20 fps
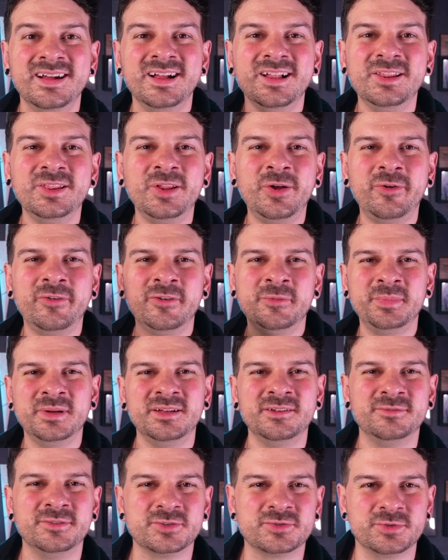Hello
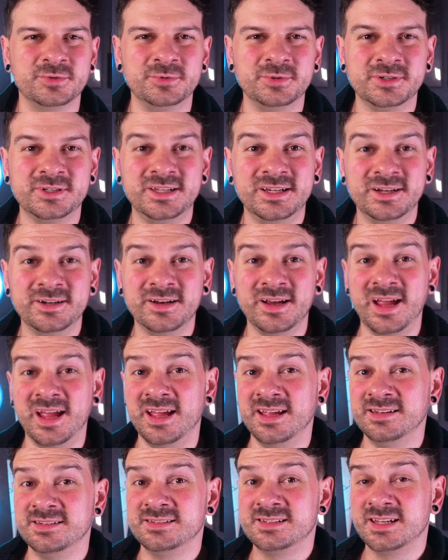everybody, Virtual Rook here,
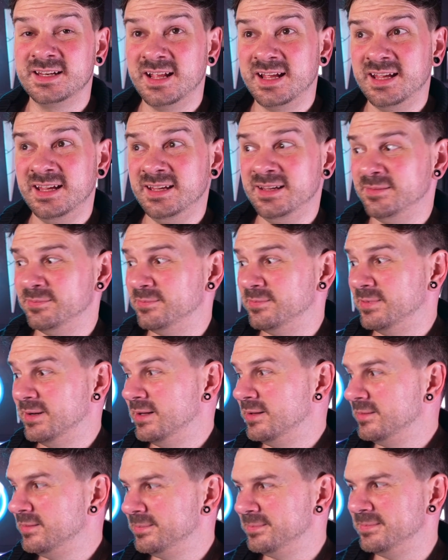and today,
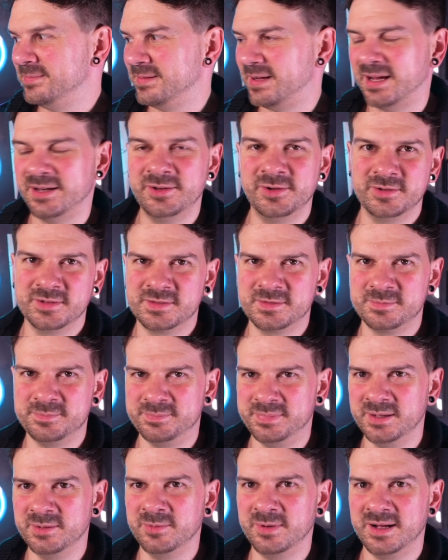well, I know it's
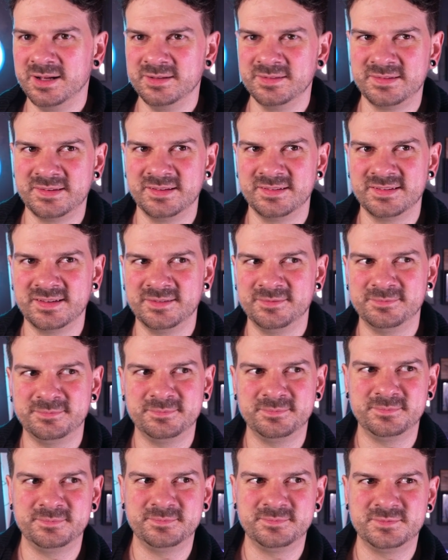been a while since I've
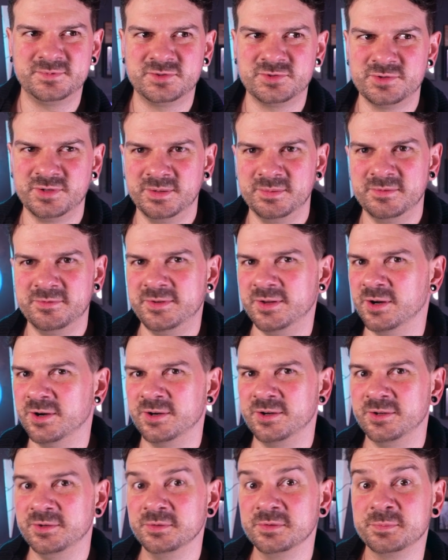streamed
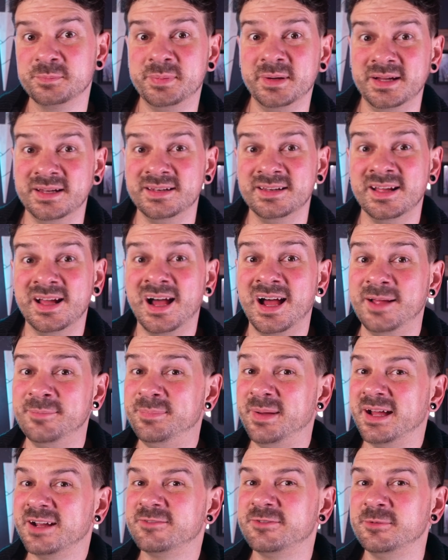VR news, but I'm
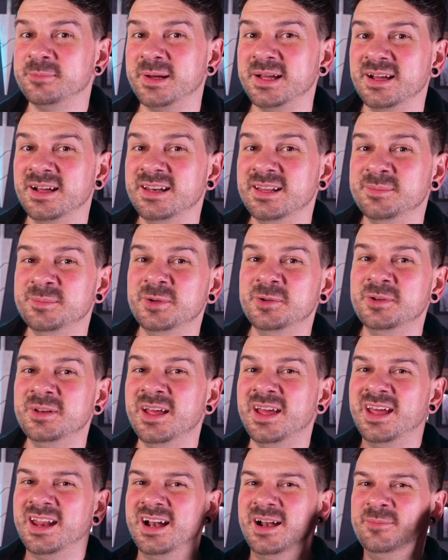back from my honeymoon
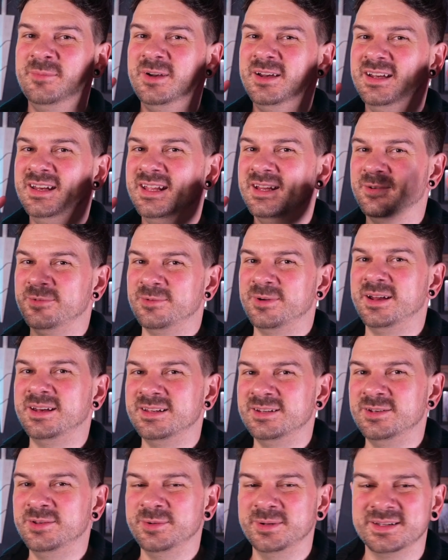and I'm ready to get right
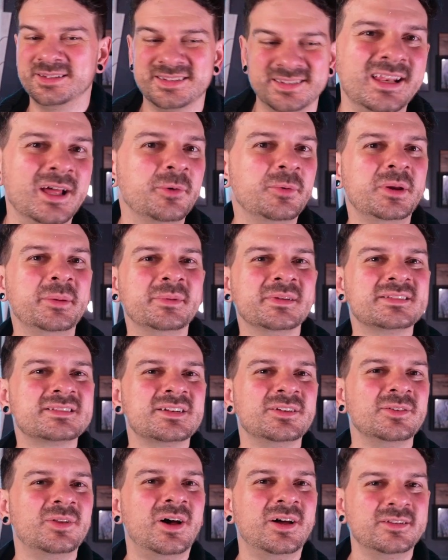into it. Now, we missed
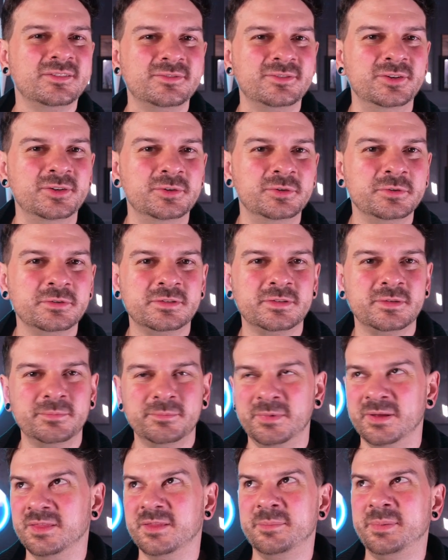a lot of news
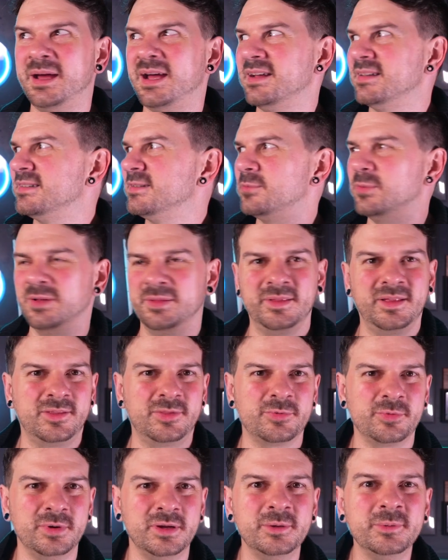in the past, like
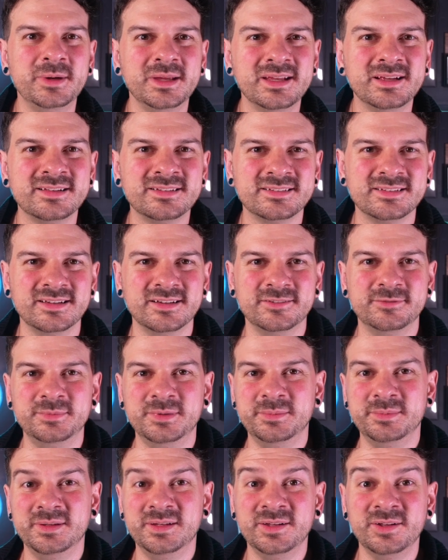3 weeks of
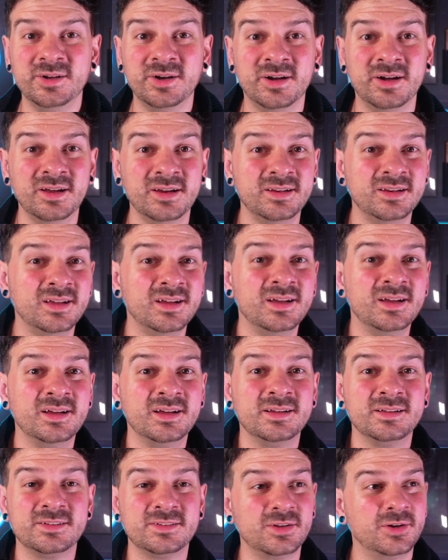me being gone,
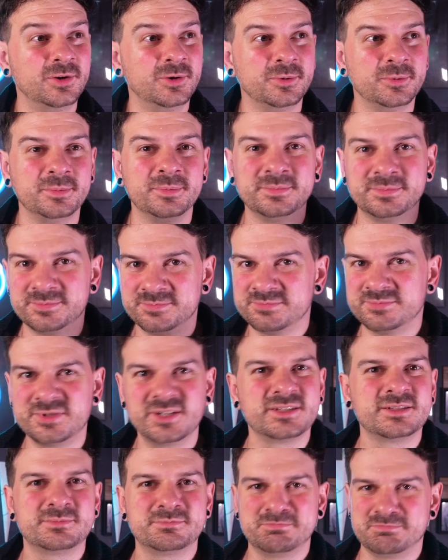so
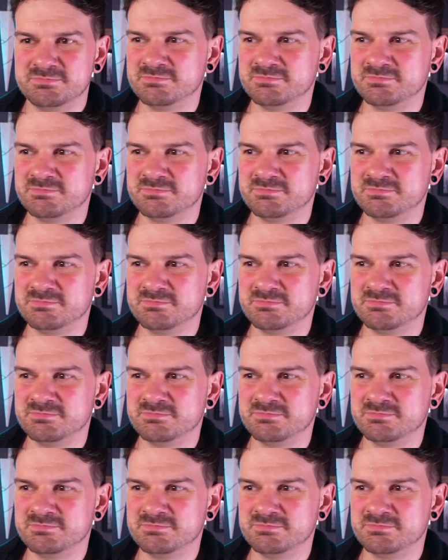just